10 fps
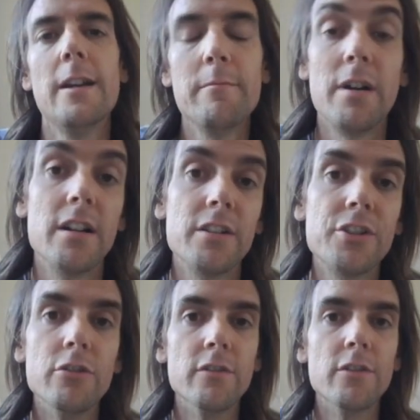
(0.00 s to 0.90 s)
part
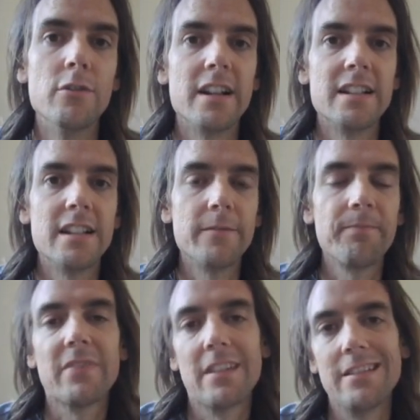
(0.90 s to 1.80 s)
2 of the writing.
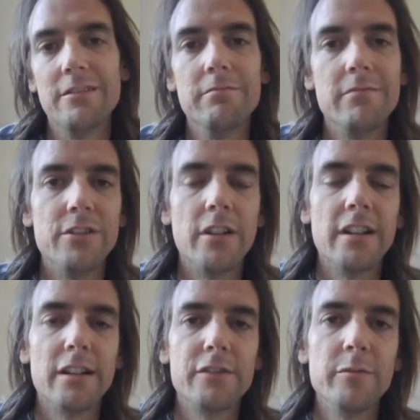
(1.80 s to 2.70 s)
You don't
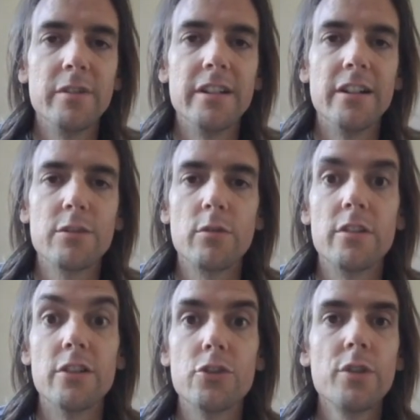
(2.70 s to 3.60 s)
have to, but it's one
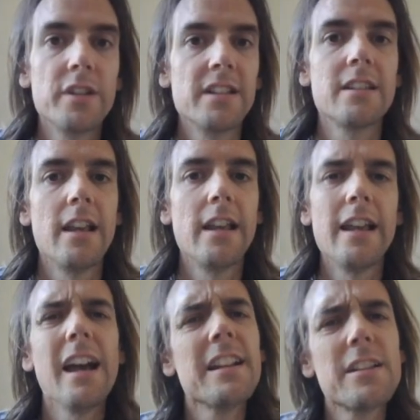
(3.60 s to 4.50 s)
of the choices,
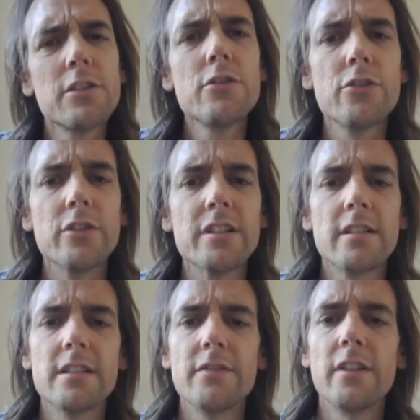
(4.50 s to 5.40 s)
and it's a good choice
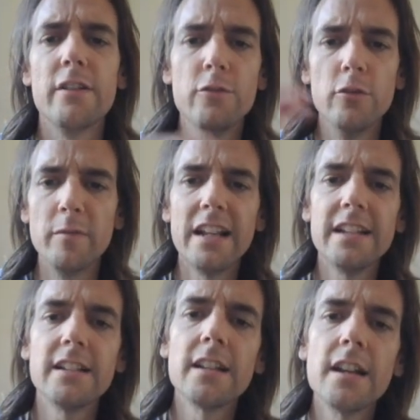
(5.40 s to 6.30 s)
because it's very
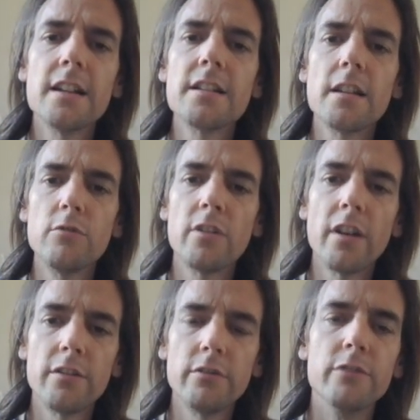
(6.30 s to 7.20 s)
formulaic. So we'll
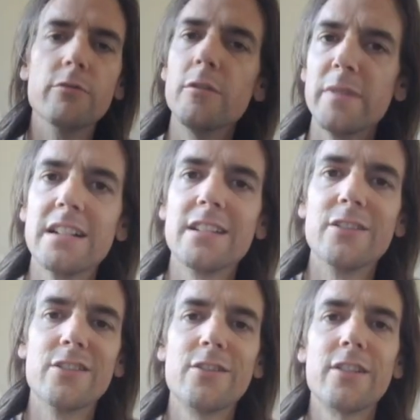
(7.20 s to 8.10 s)
go through what makes a
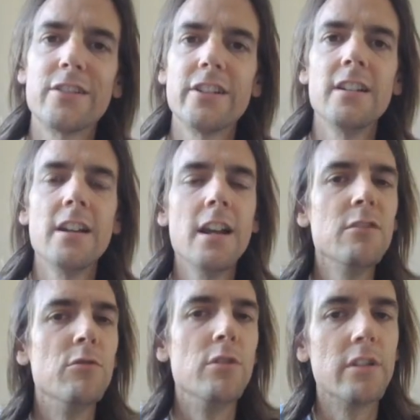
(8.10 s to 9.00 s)
good structure.
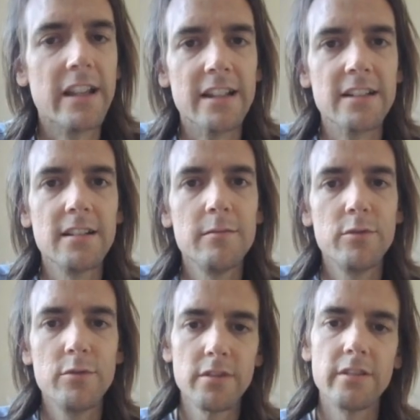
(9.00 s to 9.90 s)
We'll look at
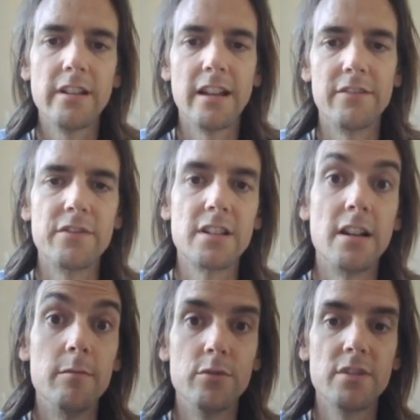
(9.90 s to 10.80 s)
examples. You can have a
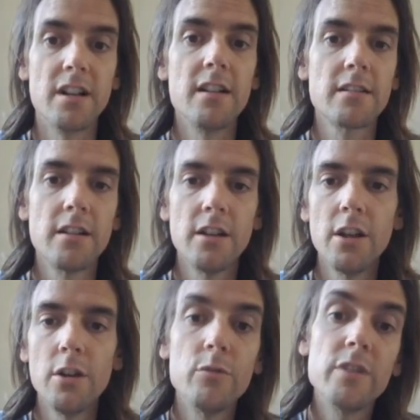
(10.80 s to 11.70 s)
sample task,
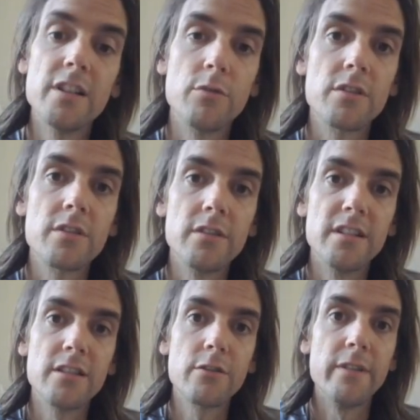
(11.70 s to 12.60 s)
which is what's on
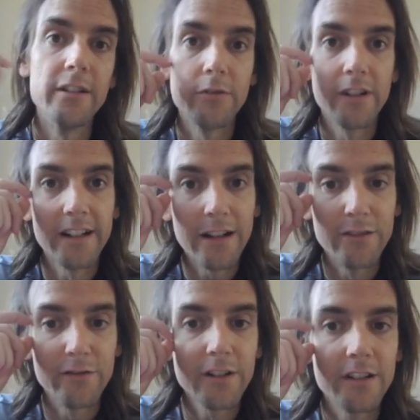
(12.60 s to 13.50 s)
the screen right now
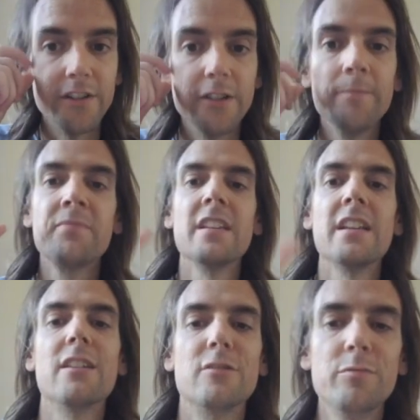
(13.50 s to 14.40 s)
in front of you.
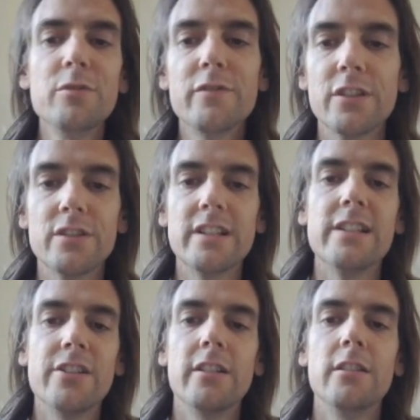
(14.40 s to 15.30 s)
A report for your
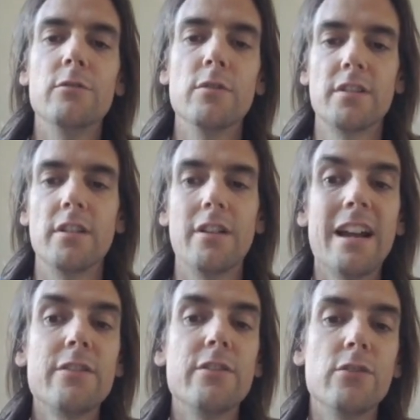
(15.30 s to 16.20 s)
teacher who wants to know
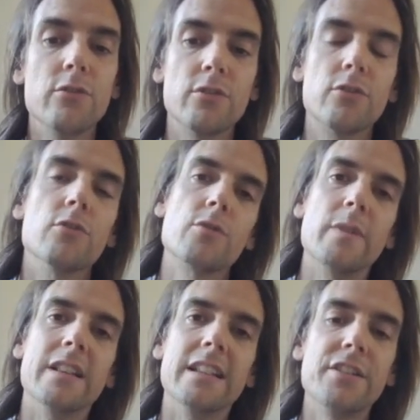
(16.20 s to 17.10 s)
how you thought the course
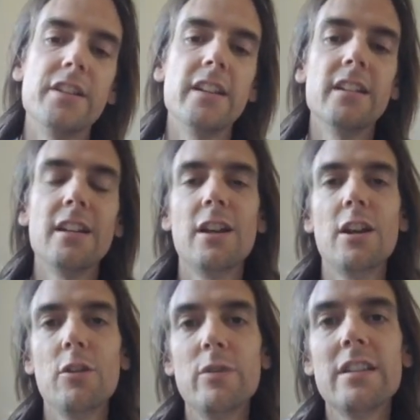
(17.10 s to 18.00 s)
went this year,
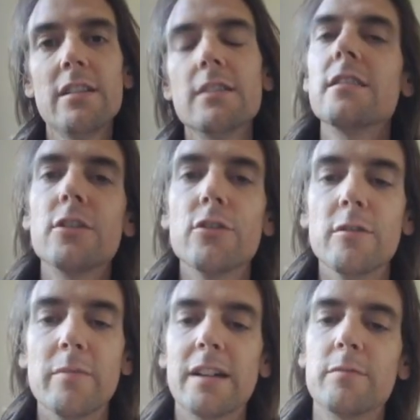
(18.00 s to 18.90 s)
with the good
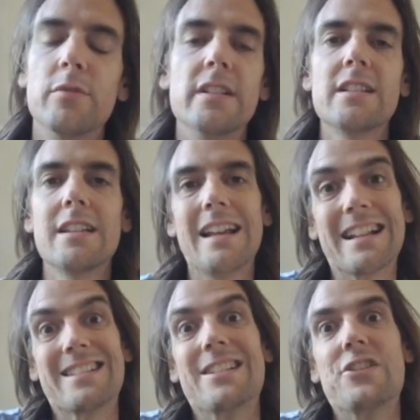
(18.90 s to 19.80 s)
and bad points
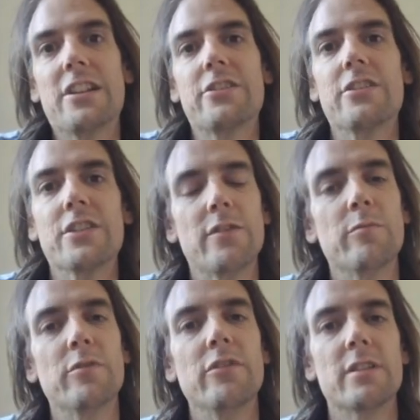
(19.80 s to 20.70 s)
and suggestions for
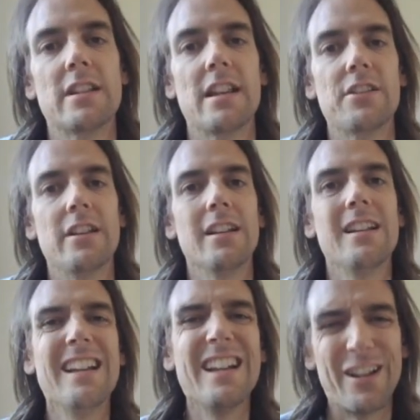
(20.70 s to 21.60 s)
improvements next year.
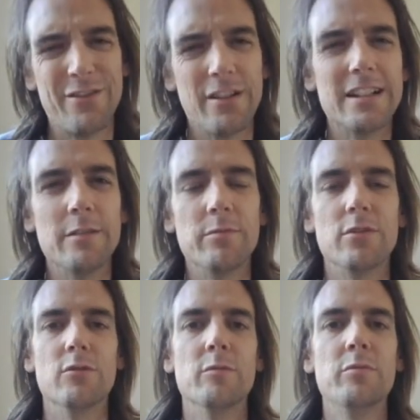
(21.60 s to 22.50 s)
A very
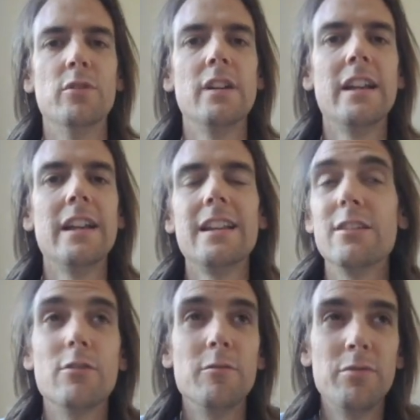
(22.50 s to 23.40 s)
typical report.
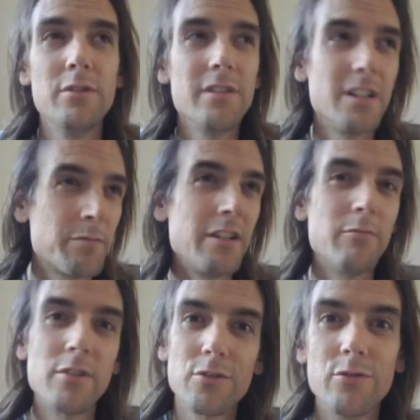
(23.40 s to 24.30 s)
Your report is pretty
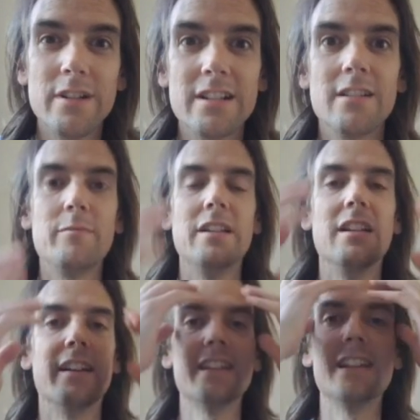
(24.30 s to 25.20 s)
much always going to be
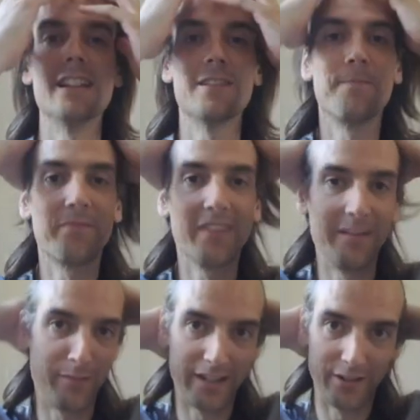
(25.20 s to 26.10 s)
like this.
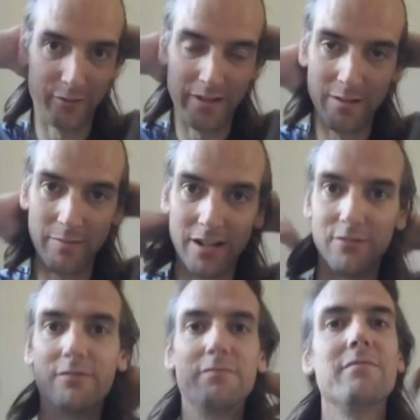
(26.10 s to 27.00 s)
It might not be
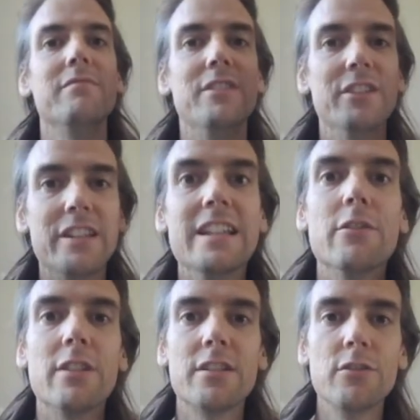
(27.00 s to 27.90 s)
about the
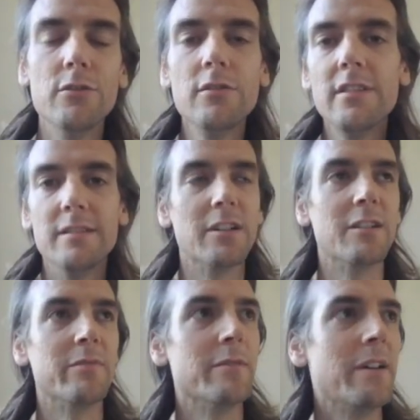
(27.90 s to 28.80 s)
year at school. It
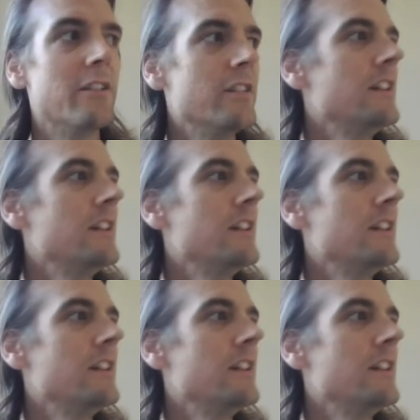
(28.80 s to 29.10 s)
might be about